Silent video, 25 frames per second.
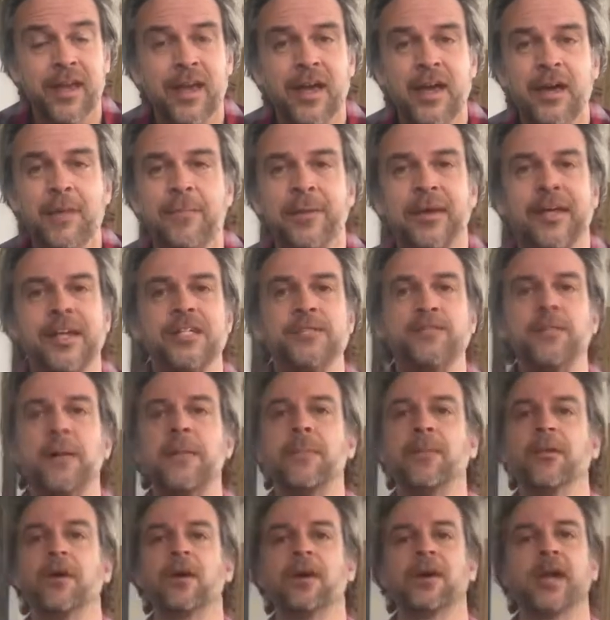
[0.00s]
because
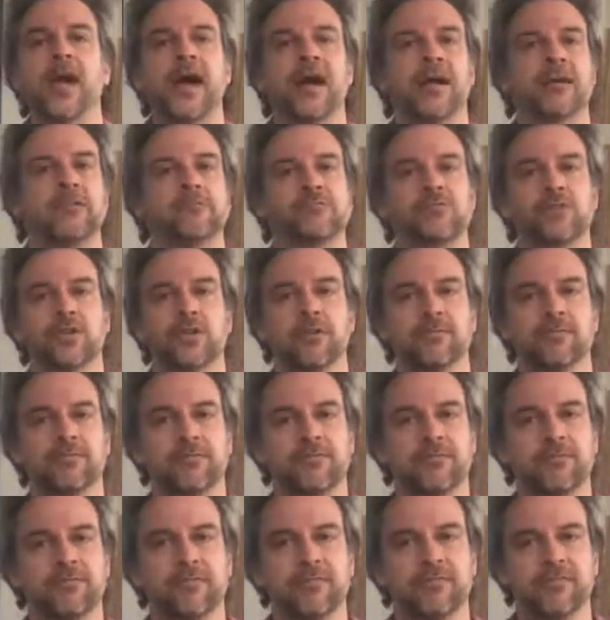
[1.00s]
people are not sort of
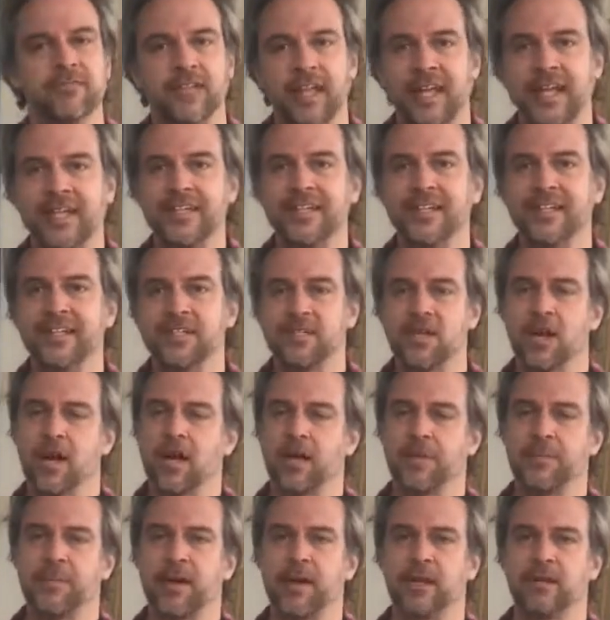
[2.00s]
likely to talk
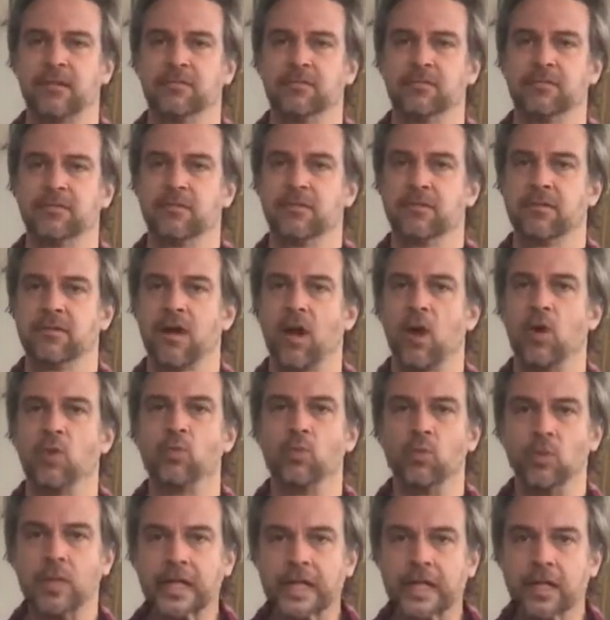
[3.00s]
about a
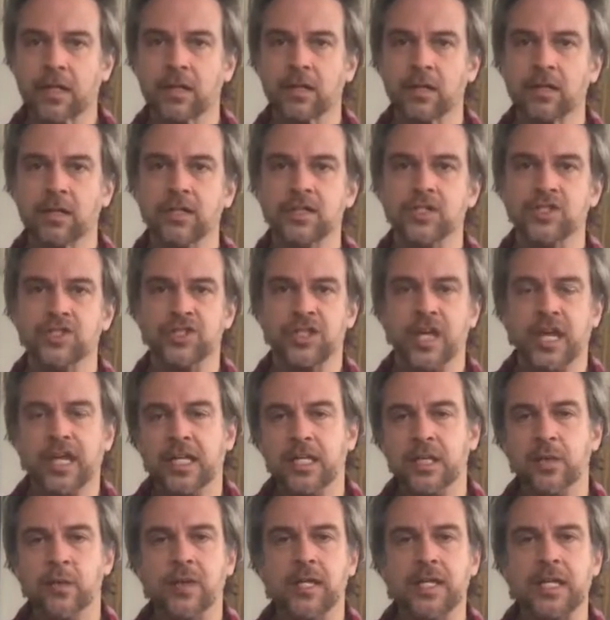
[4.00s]
real,
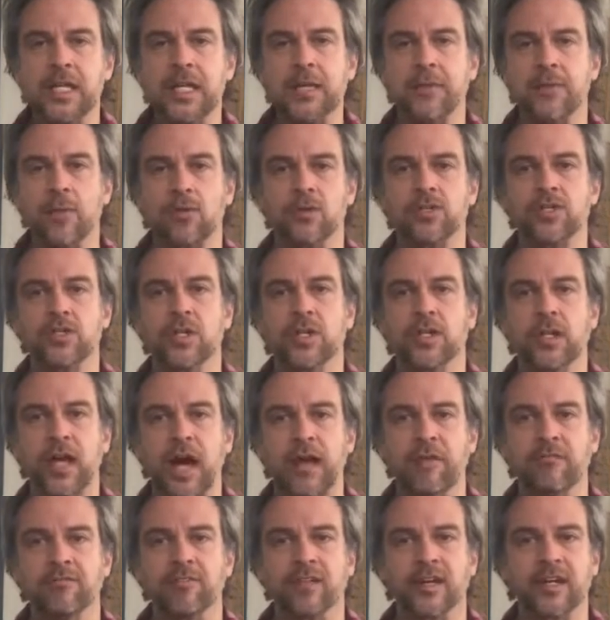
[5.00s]
genuine emotional
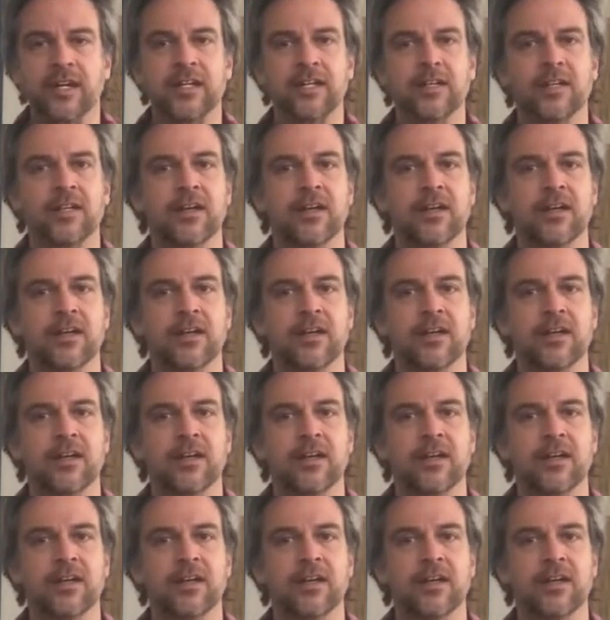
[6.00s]
conflict